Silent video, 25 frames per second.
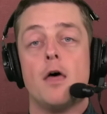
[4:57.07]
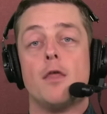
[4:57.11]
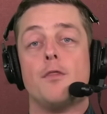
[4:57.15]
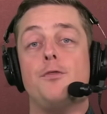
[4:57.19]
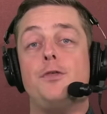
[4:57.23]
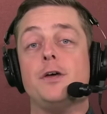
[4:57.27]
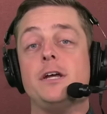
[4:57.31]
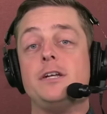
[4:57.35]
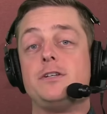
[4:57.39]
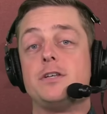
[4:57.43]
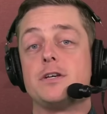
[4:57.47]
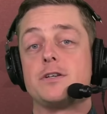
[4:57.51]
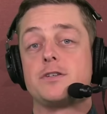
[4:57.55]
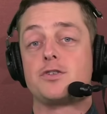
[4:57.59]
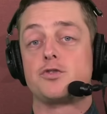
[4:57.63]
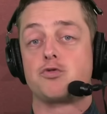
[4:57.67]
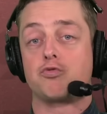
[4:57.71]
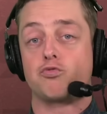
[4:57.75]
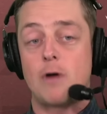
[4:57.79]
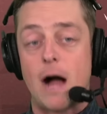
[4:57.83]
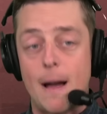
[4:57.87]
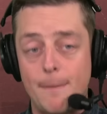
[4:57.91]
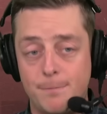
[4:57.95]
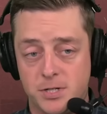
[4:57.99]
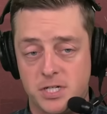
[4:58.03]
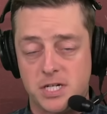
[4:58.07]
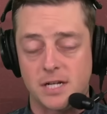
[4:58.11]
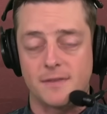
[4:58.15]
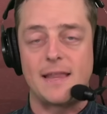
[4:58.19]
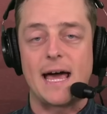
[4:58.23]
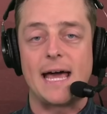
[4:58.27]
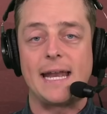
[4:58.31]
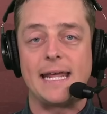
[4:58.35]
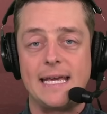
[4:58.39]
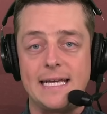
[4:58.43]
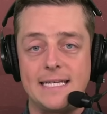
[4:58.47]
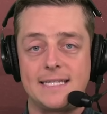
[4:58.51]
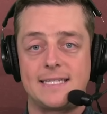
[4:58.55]
the disruption
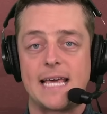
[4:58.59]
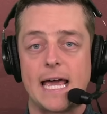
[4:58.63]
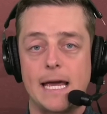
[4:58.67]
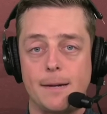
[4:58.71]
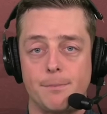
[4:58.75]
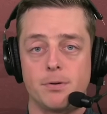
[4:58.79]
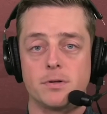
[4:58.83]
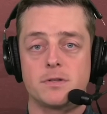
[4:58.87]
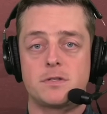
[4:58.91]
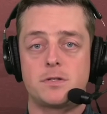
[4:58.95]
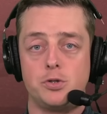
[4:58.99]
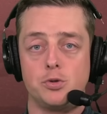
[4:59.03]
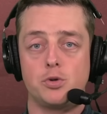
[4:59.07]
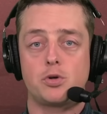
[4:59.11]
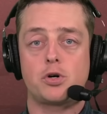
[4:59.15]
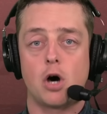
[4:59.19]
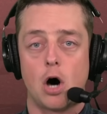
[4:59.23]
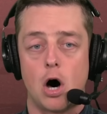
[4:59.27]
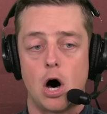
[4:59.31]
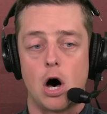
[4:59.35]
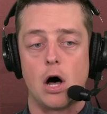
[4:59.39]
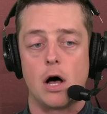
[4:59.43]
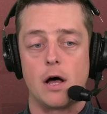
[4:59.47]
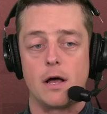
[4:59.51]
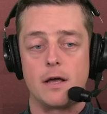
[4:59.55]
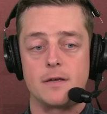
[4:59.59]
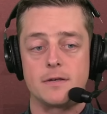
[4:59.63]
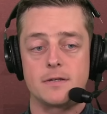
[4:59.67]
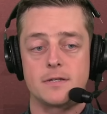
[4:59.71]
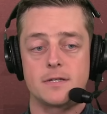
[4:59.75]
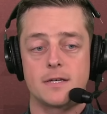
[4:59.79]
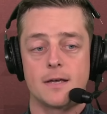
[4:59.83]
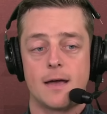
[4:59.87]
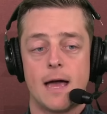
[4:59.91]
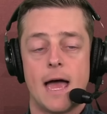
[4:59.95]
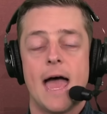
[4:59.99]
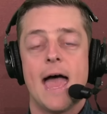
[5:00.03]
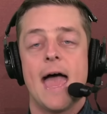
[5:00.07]
that he's able to
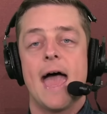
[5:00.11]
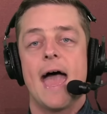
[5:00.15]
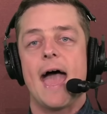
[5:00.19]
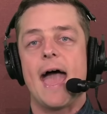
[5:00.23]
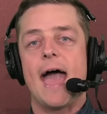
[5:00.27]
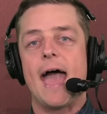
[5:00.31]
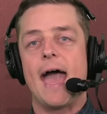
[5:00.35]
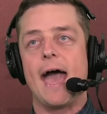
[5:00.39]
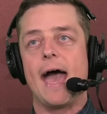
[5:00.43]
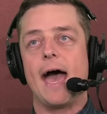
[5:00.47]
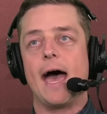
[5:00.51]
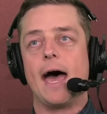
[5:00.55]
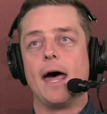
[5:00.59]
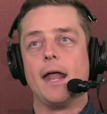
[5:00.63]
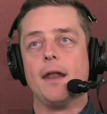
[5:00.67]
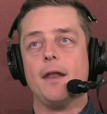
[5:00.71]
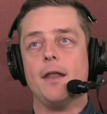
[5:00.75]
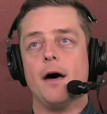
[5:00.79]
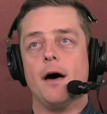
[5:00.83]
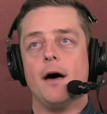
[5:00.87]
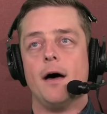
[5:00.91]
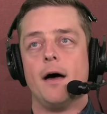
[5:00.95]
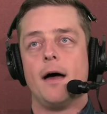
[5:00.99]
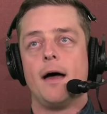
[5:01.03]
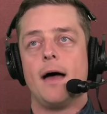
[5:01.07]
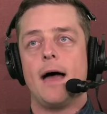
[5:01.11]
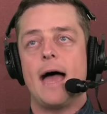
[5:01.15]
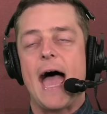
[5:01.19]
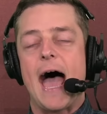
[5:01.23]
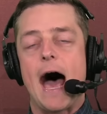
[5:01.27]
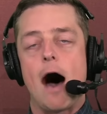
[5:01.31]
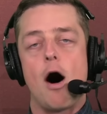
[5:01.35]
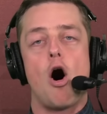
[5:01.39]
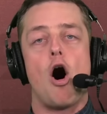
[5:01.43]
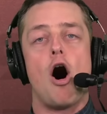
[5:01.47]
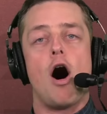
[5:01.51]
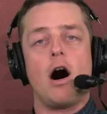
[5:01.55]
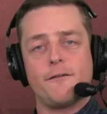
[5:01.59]
cause, and
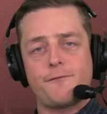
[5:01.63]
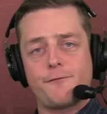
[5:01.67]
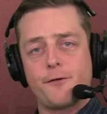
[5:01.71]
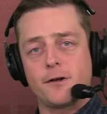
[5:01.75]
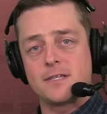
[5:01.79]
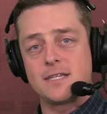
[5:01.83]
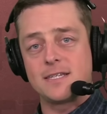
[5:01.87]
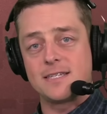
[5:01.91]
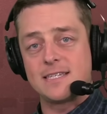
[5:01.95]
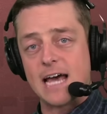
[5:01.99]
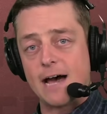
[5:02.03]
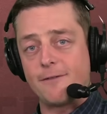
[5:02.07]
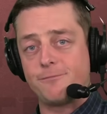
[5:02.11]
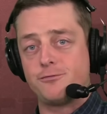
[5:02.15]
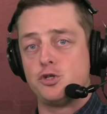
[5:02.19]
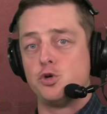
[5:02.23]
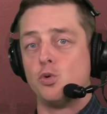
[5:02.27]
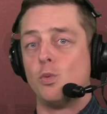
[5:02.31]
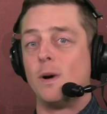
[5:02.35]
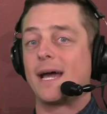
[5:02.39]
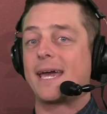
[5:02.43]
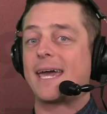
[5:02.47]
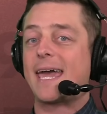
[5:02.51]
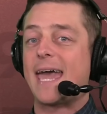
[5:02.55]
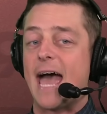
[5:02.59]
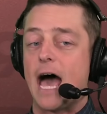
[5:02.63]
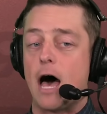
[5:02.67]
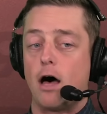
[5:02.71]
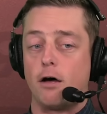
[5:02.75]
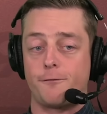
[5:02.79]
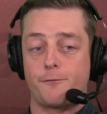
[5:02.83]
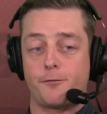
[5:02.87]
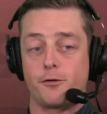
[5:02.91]
how offenses have to account